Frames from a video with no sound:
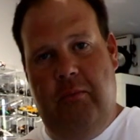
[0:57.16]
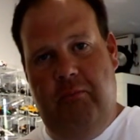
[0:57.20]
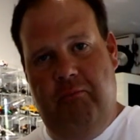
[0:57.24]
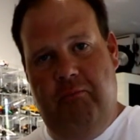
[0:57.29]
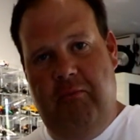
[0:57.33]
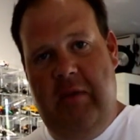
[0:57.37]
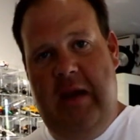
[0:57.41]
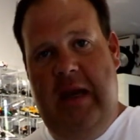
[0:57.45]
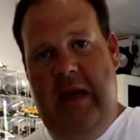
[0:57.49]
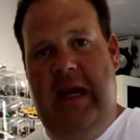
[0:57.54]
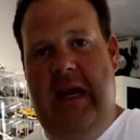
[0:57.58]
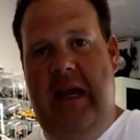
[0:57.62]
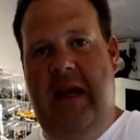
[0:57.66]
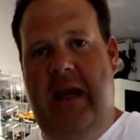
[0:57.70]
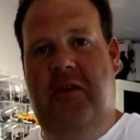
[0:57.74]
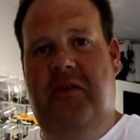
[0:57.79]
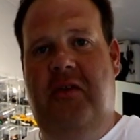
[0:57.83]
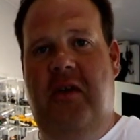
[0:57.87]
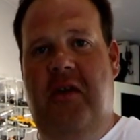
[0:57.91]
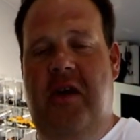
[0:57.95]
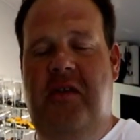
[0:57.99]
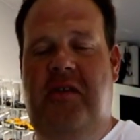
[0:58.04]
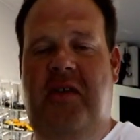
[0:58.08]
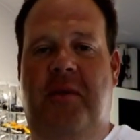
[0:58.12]
Really
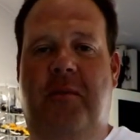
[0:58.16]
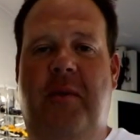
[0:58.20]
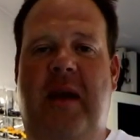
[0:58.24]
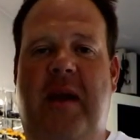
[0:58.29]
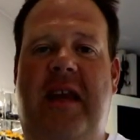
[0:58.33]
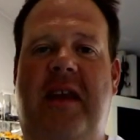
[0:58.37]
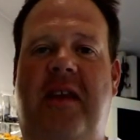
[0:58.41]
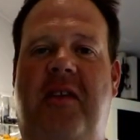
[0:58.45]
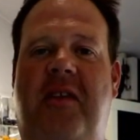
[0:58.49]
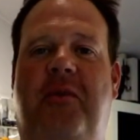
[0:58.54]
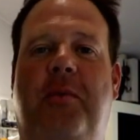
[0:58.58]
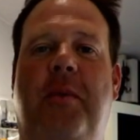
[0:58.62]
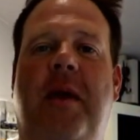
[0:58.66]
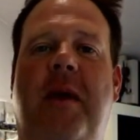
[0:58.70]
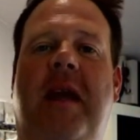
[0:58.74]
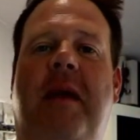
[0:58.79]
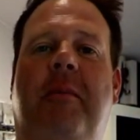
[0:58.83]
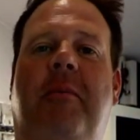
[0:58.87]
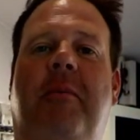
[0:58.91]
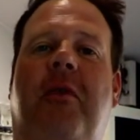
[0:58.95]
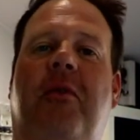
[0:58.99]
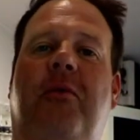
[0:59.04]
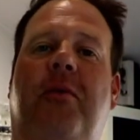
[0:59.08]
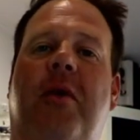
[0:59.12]
exciting week this
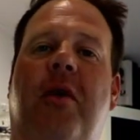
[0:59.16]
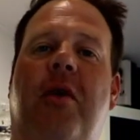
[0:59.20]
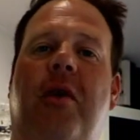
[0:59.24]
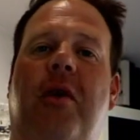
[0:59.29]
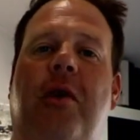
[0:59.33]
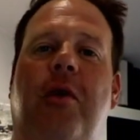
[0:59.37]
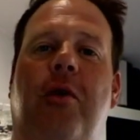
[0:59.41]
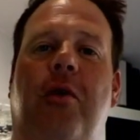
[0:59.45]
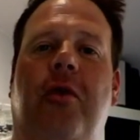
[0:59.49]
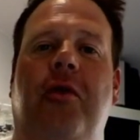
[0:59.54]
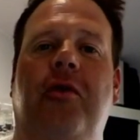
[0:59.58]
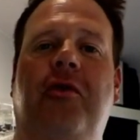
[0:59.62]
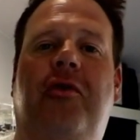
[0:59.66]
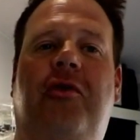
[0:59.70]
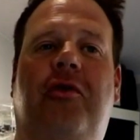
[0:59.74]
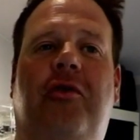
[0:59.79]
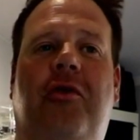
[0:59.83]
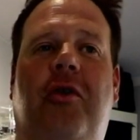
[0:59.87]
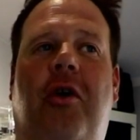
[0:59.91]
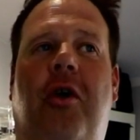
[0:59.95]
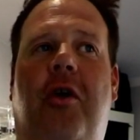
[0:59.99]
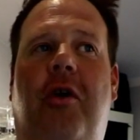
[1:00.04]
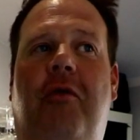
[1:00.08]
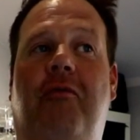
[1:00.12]
week because we've got a
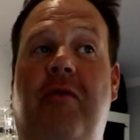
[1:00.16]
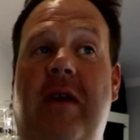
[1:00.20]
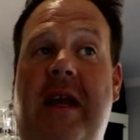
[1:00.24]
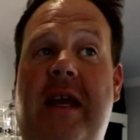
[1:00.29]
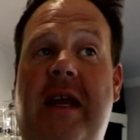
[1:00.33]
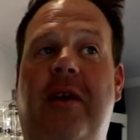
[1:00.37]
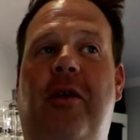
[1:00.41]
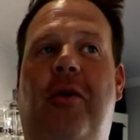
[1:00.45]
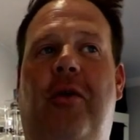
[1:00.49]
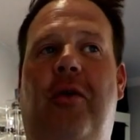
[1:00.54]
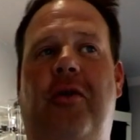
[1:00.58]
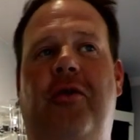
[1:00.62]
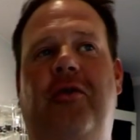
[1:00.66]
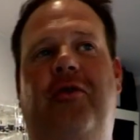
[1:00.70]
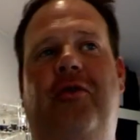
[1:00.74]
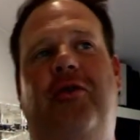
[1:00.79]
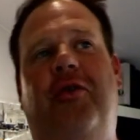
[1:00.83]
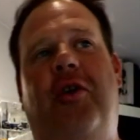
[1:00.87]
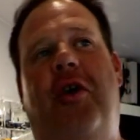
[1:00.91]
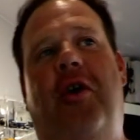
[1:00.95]
relaunch